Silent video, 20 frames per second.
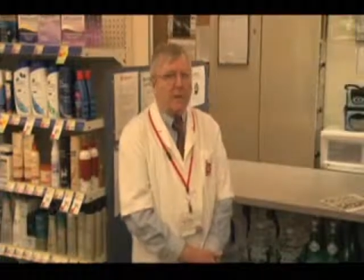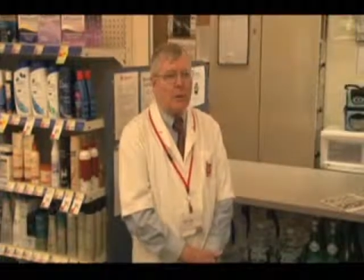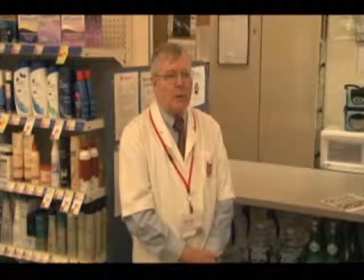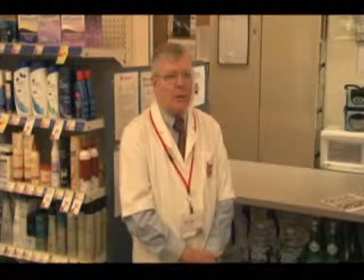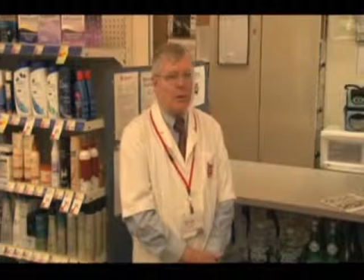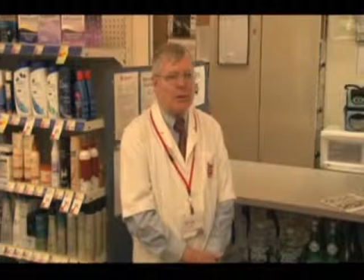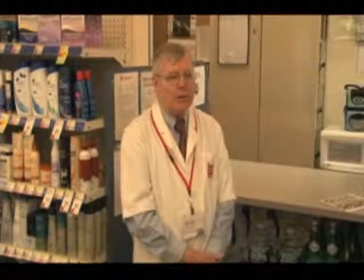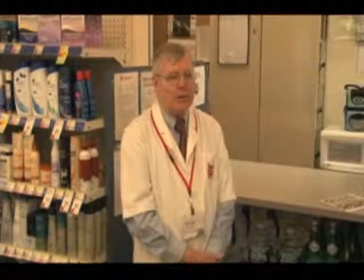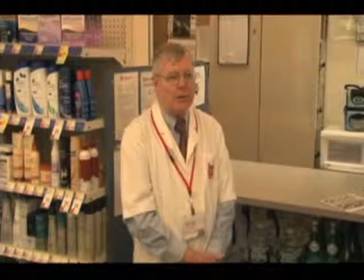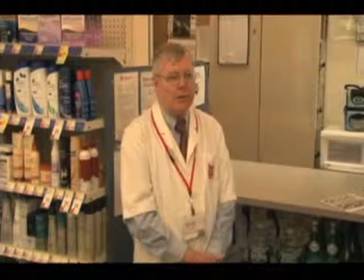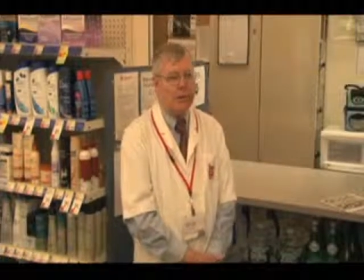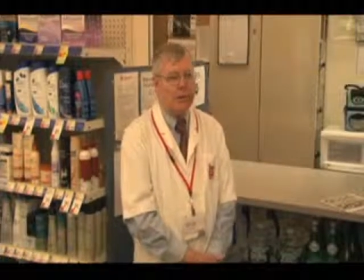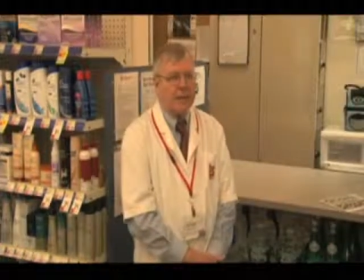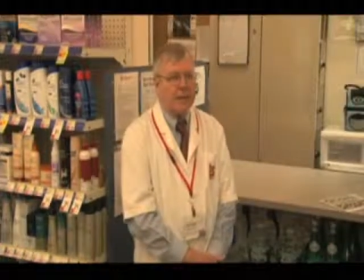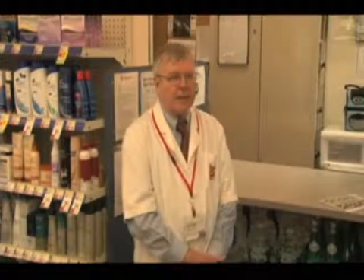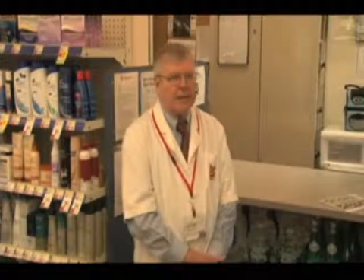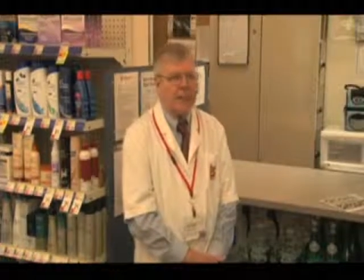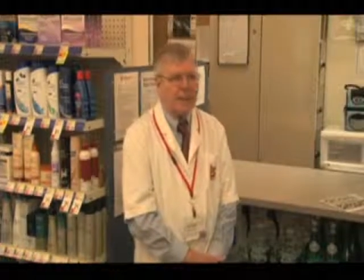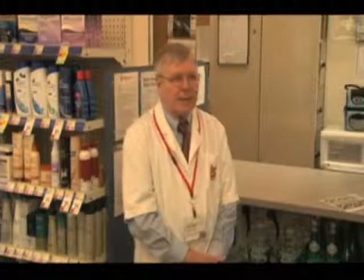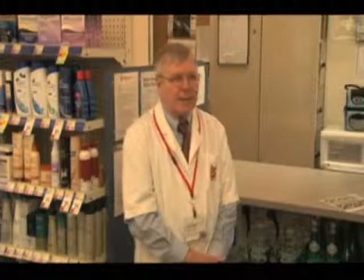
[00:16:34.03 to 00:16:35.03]
we put
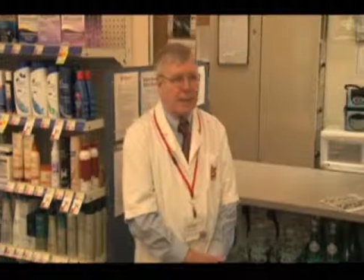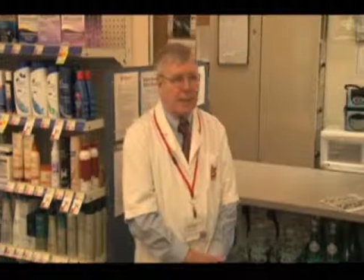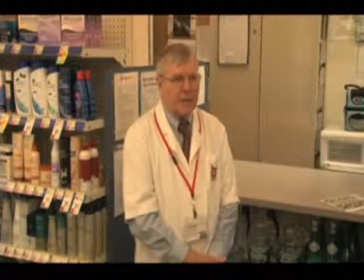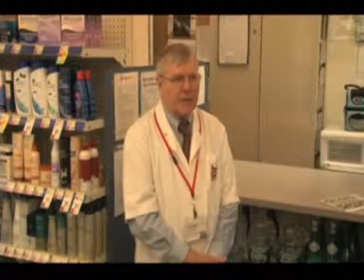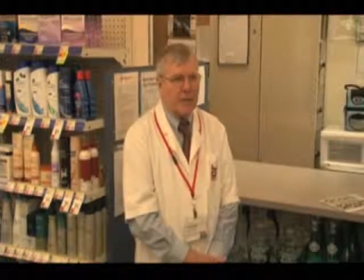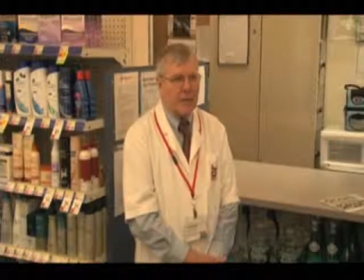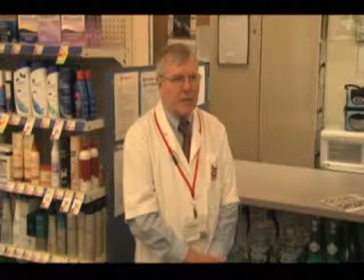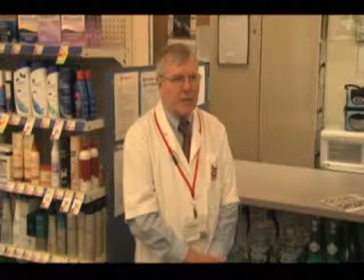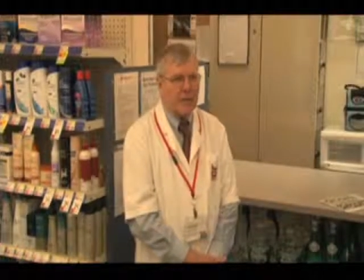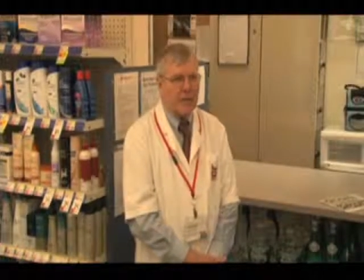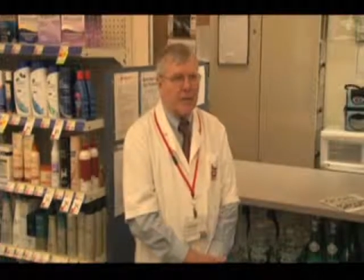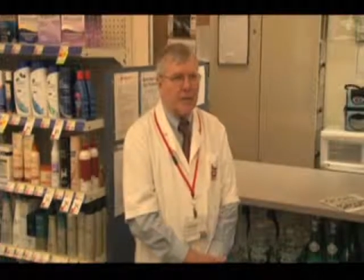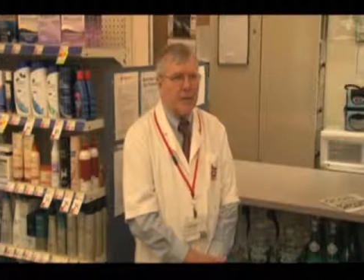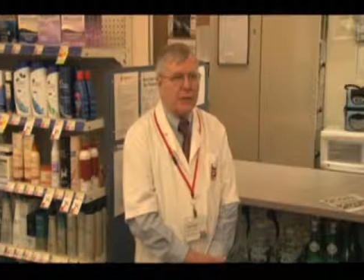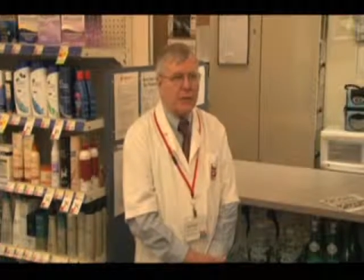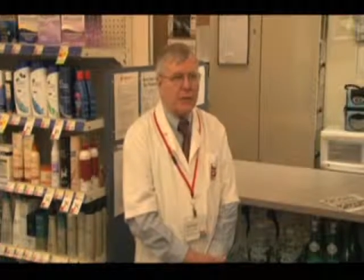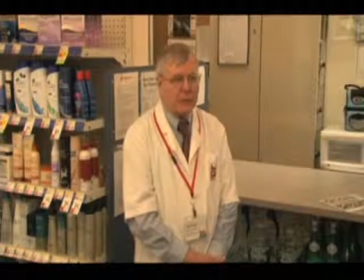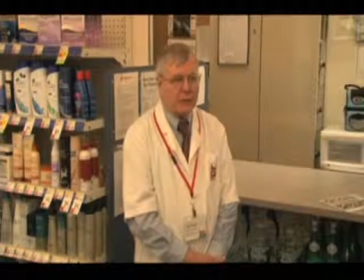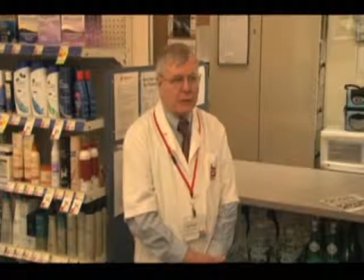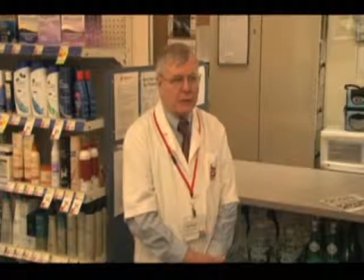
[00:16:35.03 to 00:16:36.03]
an email into
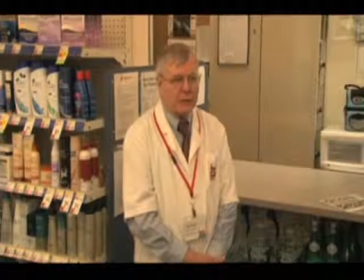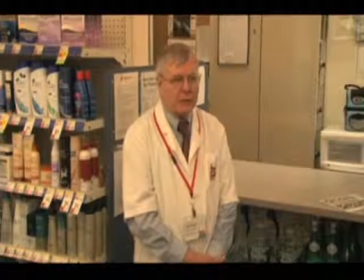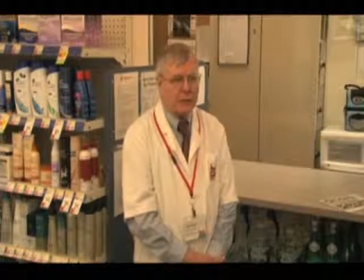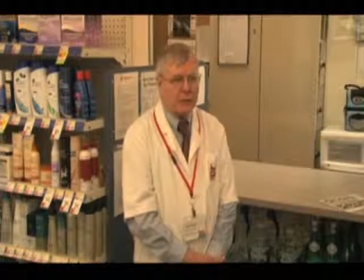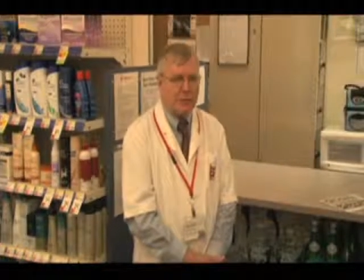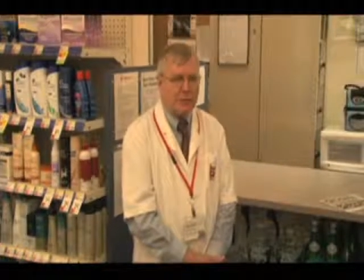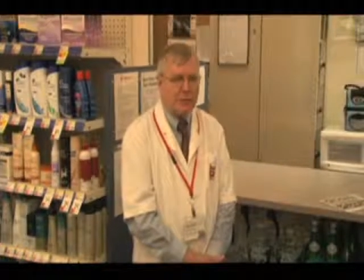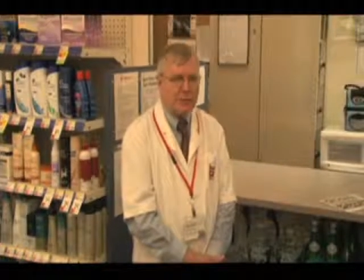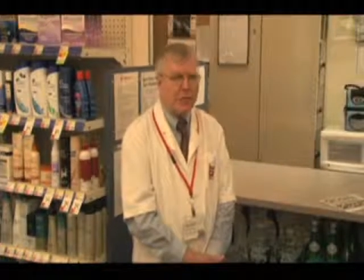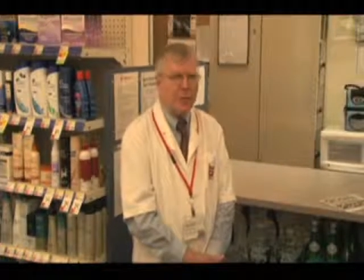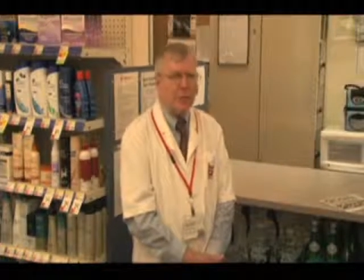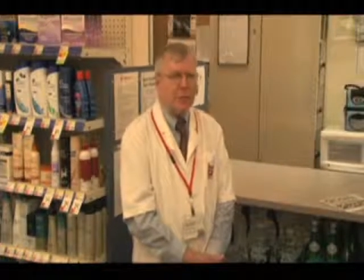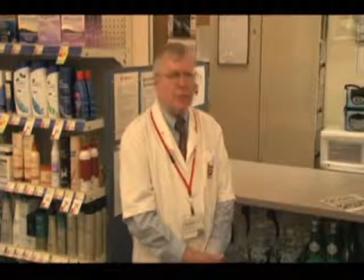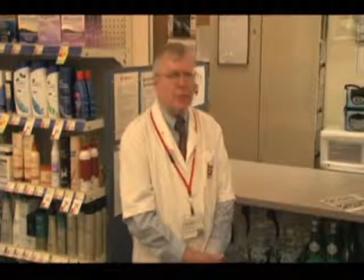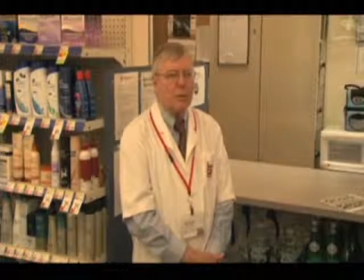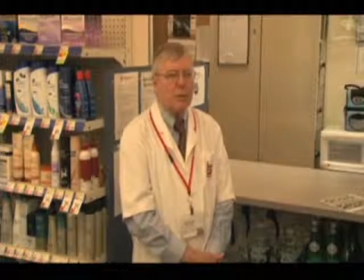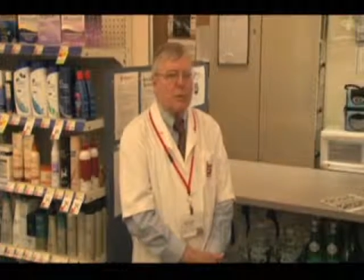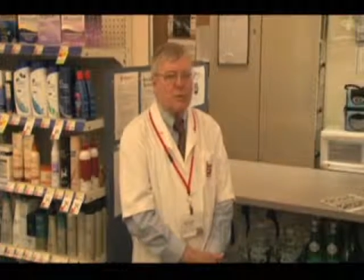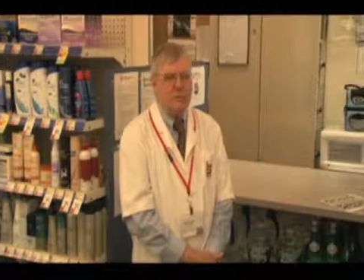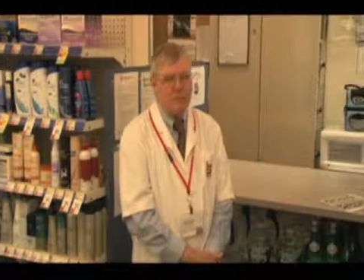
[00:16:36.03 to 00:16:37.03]
you. You
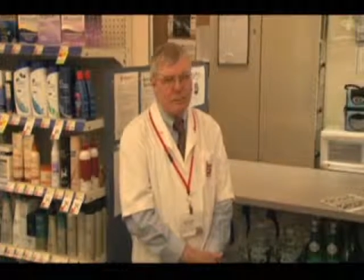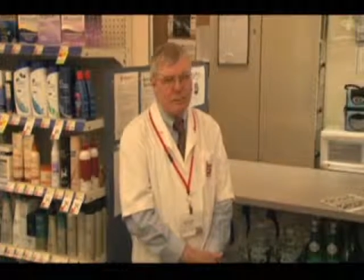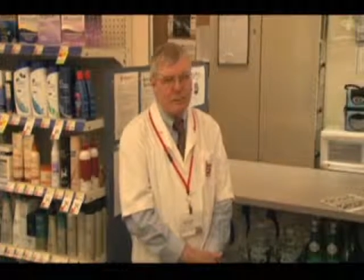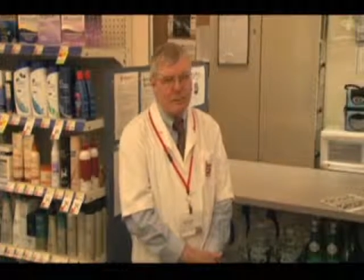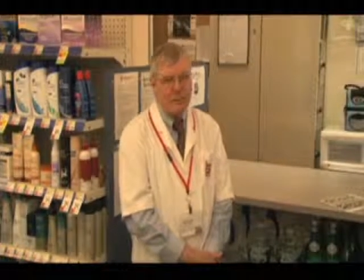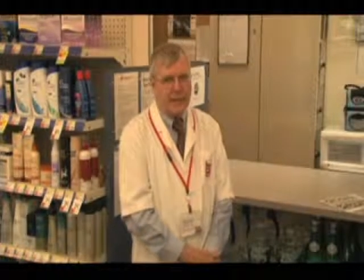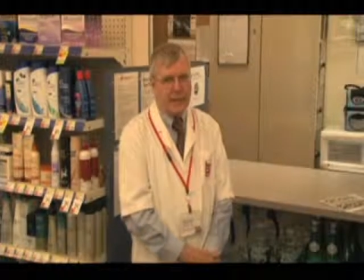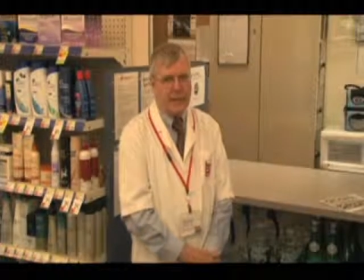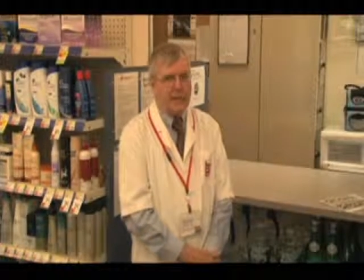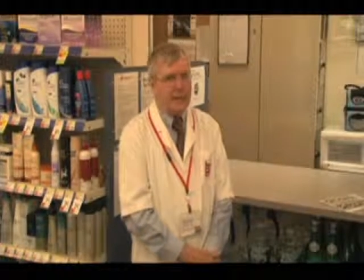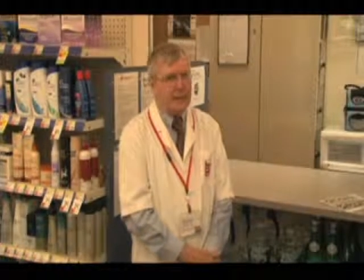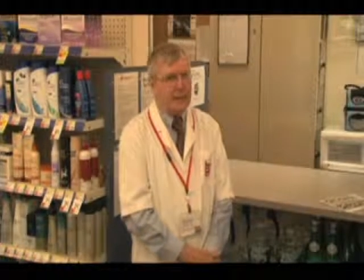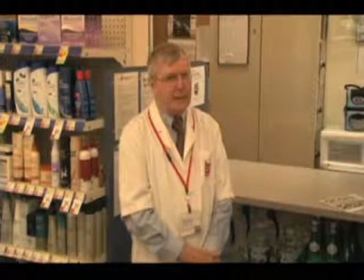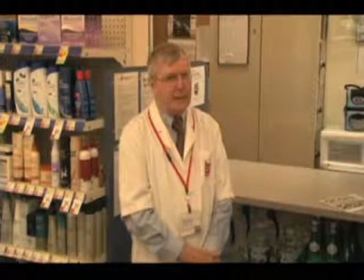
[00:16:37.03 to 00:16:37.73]
approve that that